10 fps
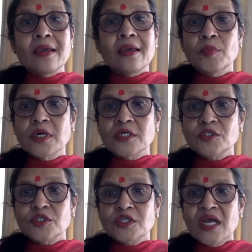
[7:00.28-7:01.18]

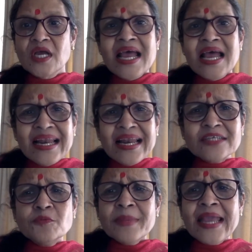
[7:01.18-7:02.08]
emerged.
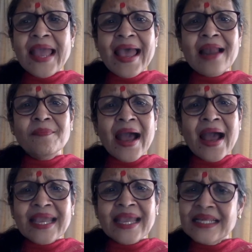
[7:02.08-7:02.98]
Let me help. I
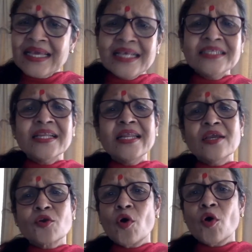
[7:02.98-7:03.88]
can easily
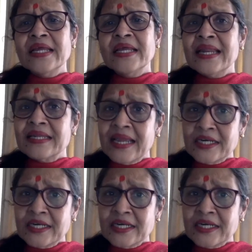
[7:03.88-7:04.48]
crawl in and get